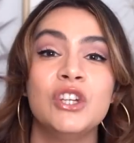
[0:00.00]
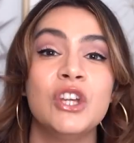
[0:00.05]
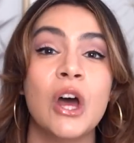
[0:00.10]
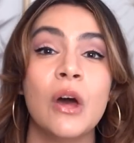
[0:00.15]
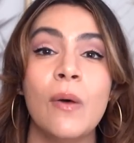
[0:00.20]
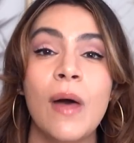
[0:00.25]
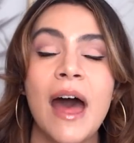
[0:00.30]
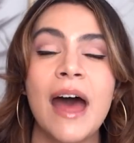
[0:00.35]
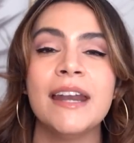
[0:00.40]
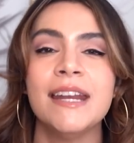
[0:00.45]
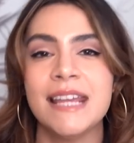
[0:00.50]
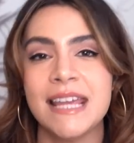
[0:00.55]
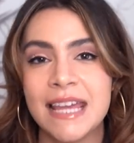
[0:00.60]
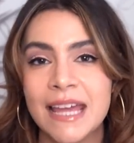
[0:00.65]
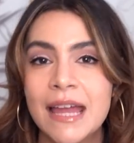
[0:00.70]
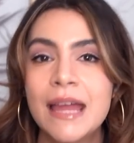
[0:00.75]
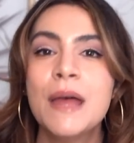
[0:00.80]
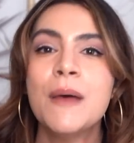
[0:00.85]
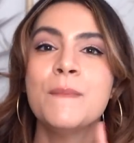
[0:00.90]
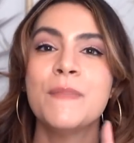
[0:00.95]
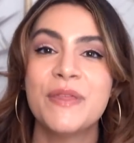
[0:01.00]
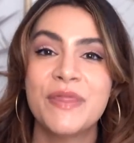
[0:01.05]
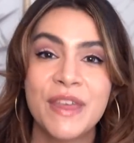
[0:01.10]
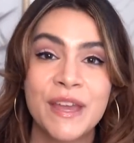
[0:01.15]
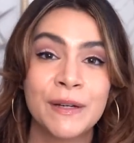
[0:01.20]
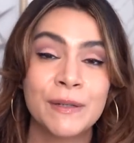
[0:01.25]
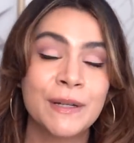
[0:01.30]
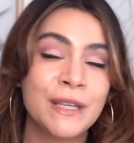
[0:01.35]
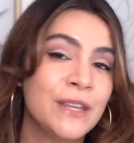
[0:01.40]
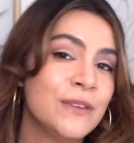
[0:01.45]
No honey, but
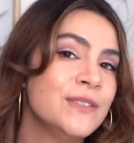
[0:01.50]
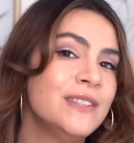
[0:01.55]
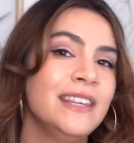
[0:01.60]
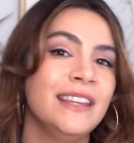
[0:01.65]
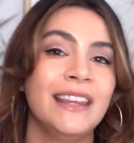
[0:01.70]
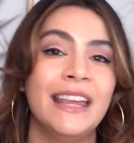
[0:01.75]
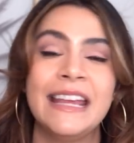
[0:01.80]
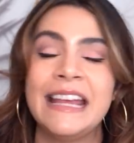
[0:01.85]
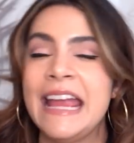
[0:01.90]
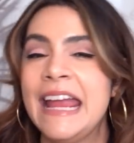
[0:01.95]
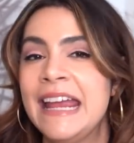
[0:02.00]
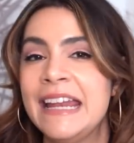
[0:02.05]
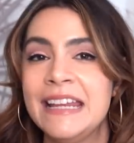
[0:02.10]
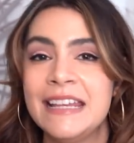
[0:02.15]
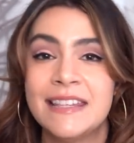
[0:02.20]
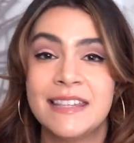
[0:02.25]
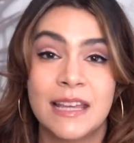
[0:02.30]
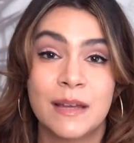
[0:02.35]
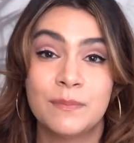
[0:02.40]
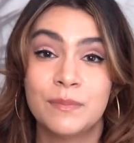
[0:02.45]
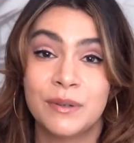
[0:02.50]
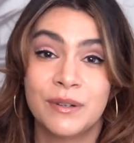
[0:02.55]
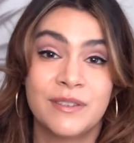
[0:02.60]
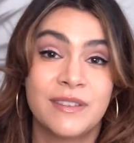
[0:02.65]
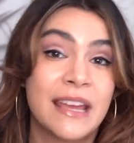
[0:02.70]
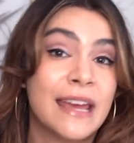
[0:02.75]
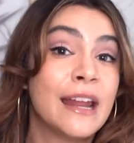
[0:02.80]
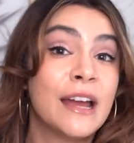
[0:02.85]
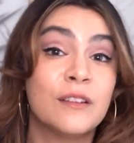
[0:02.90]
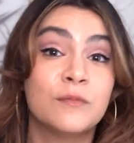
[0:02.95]
they were using like eighty some
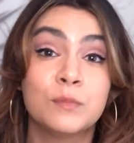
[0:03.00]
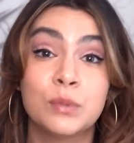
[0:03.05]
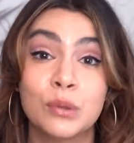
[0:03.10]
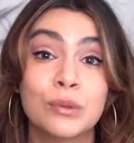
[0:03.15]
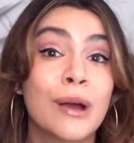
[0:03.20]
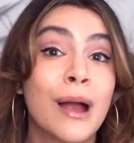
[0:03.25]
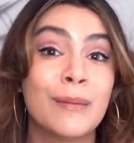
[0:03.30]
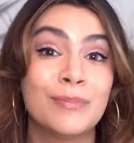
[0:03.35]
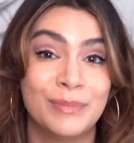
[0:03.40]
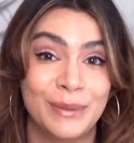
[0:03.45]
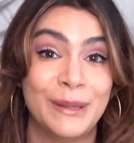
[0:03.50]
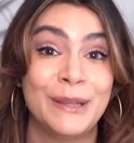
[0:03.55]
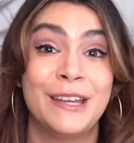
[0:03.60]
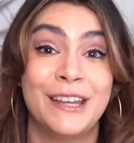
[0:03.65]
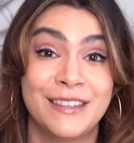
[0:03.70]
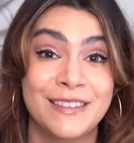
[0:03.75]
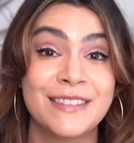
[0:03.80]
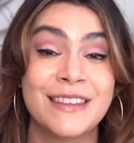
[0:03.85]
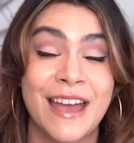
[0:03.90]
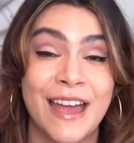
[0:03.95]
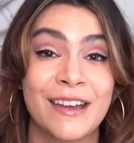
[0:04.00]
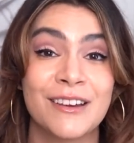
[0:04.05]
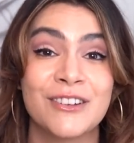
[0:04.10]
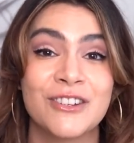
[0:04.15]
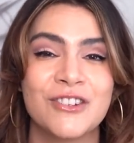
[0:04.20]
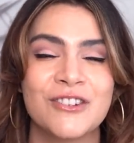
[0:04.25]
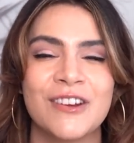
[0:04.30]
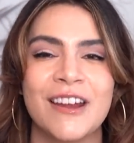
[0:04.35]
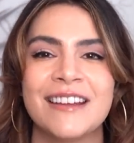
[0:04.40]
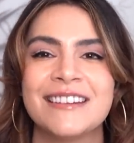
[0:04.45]
percent of propolis
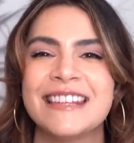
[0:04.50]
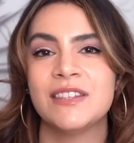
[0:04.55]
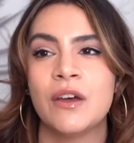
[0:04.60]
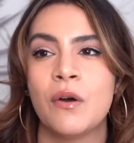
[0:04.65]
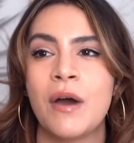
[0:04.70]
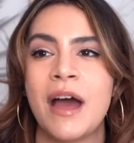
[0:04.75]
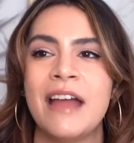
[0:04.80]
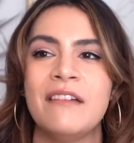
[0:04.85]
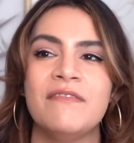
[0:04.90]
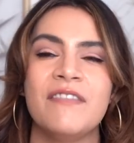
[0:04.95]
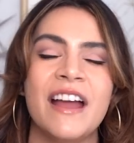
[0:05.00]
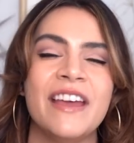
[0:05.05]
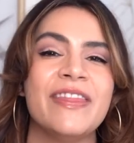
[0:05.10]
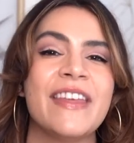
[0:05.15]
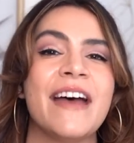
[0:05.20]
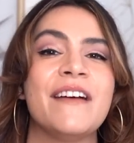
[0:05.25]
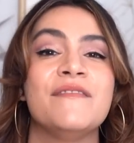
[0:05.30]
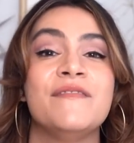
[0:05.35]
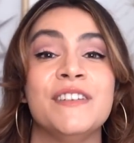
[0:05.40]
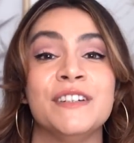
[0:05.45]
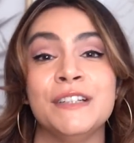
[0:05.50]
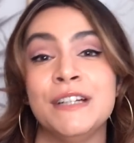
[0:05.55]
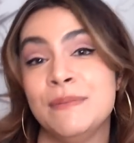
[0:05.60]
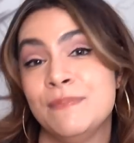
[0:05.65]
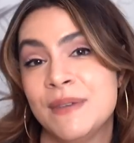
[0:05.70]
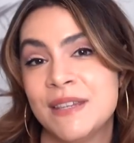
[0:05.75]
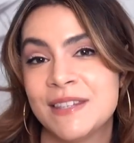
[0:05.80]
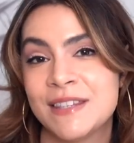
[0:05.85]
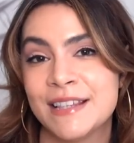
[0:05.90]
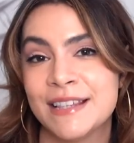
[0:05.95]
extract. So I find that very
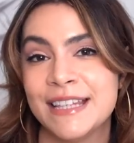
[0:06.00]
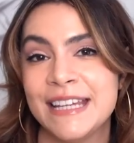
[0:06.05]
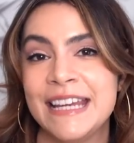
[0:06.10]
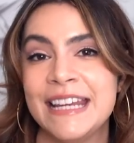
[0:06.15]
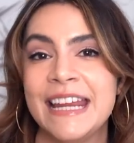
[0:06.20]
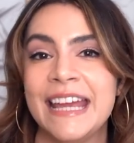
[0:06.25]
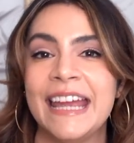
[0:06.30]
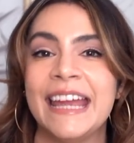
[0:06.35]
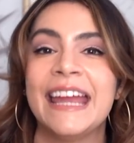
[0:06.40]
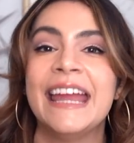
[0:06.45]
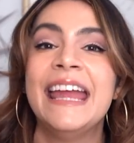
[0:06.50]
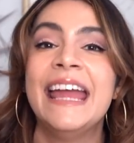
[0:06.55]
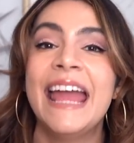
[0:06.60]
misleading.